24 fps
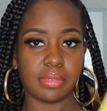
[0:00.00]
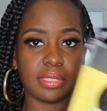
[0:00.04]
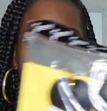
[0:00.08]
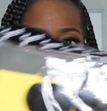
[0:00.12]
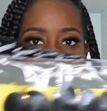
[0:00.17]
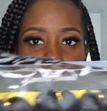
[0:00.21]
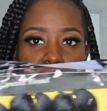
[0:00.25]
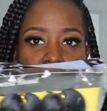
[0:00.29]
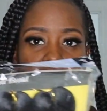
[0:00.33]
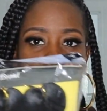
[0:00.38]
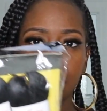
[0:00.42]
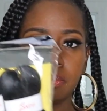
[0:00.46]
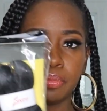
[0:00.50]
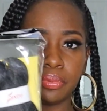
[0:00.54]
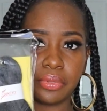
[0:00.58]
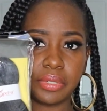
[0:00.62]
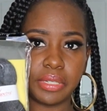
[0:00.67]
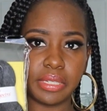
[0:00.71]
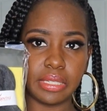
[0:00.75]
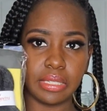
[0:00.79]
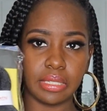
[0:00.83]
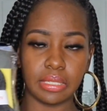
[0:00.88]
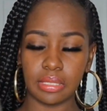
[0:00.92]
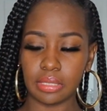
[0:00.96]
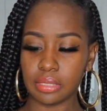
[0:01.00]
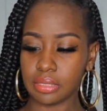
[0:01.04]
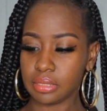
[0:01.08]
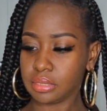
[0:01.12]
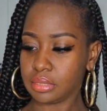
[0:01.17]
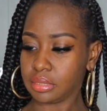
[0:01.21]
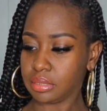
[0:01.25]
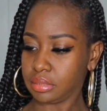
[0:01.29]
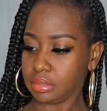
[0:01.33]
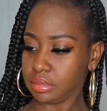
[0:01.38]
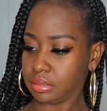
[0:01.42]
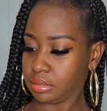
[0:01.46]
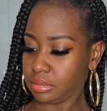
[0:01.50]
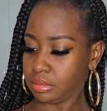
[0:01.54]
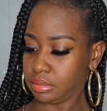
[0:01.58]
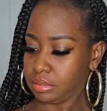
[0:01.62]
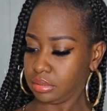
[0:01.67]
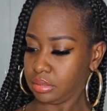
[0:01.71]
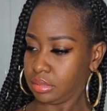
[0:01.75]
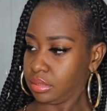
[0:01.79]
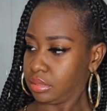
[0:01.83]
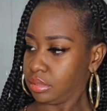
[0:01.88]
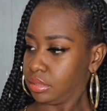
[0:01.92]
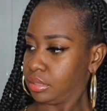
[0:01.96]
Spetra braid,
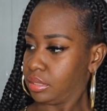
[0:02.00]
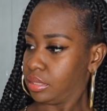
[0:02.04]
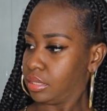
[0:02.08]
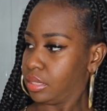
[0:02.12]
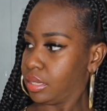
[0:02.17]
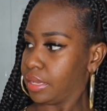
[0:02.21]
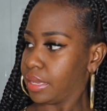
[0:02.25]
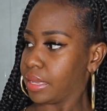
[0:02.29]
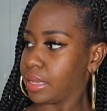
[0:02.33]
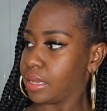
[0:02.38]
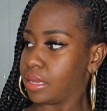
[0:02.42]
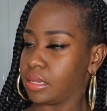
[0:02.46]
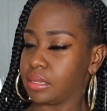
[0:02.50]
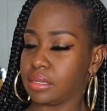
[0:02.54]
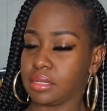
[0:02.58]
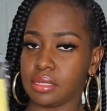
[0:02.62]
and